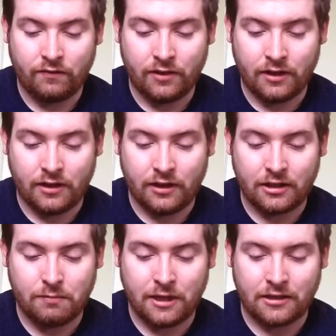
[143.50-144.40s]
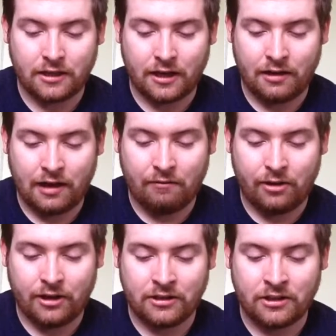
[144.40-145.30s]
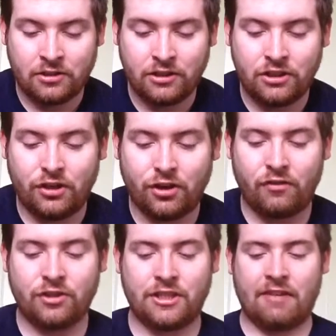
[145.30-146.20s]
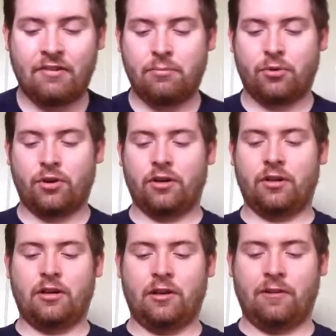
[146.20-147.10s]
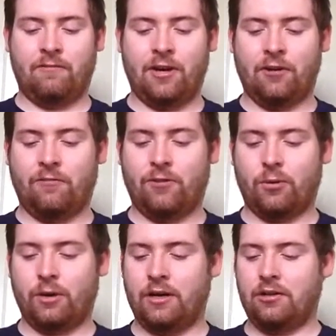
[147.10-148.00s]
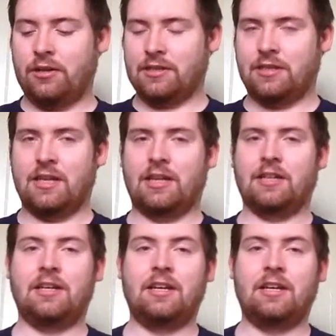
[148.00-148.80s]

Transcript: Uh, next match I got I watched Chris Jericho versus Evan Bourne. Fatal 4-Way 2010.